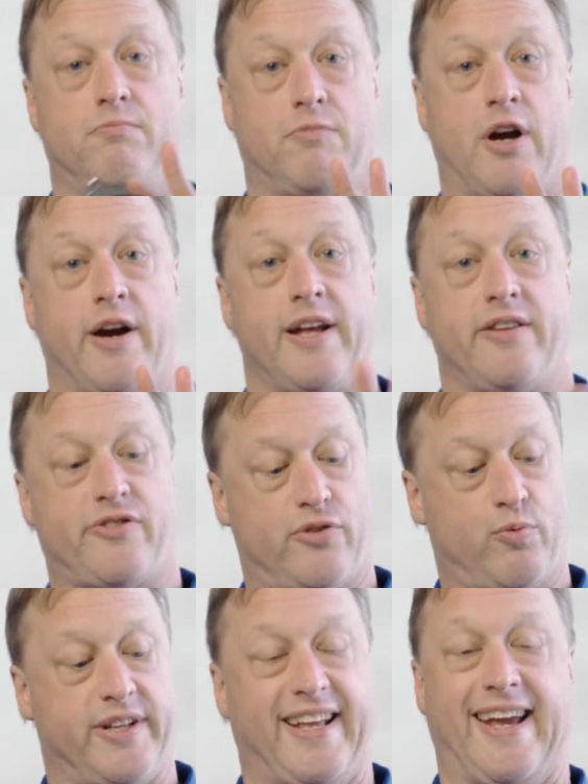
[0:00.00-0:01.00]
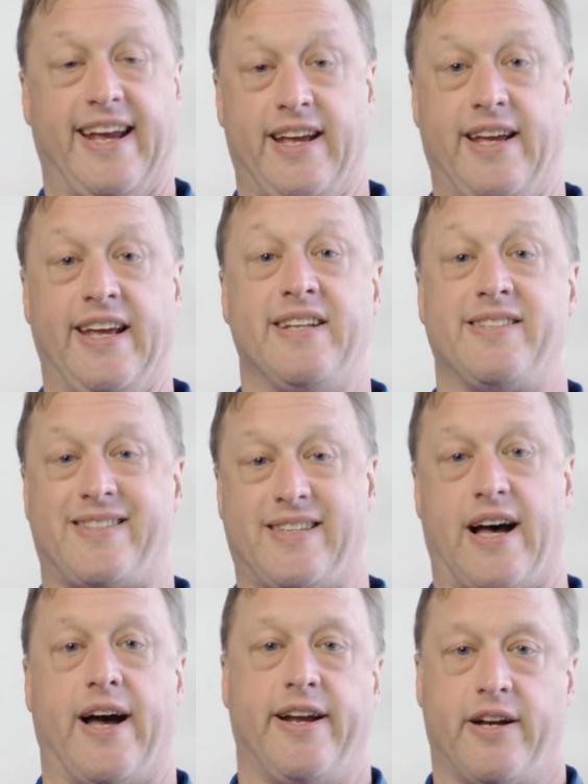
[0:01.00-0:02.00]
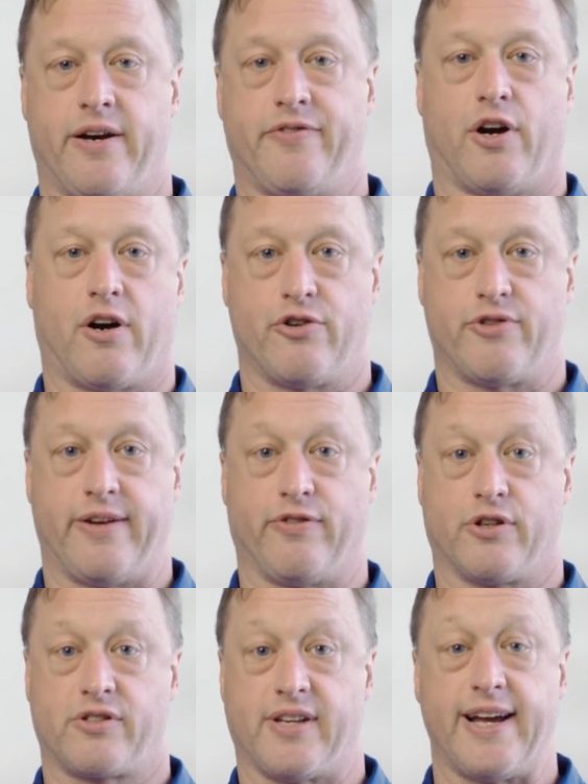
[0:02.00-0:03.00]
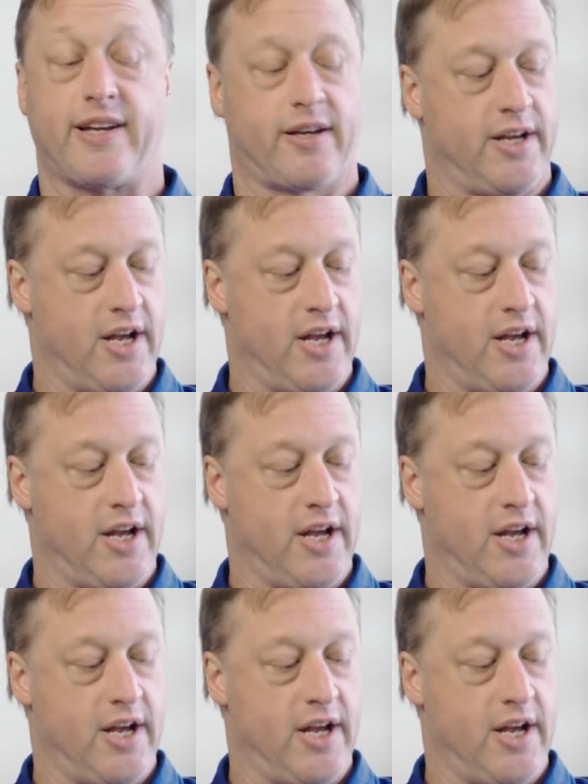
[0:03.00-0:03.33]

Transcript: All right, this is what the inside of the hard drive looks like.